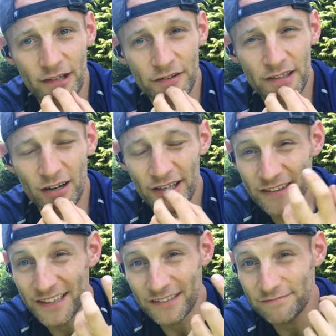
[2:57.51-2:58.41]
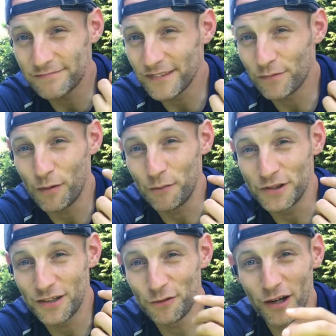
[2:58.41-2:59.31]
I think if my memory
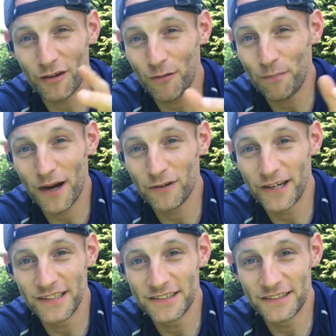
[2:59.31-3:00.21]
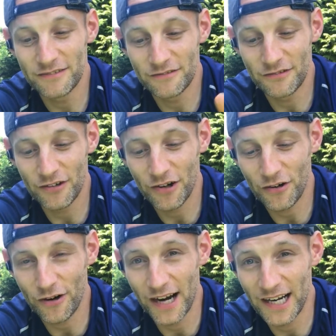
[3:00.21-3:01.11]
serves me right, they're about 18
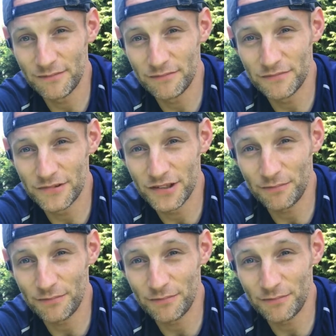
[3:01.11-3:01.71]
grams the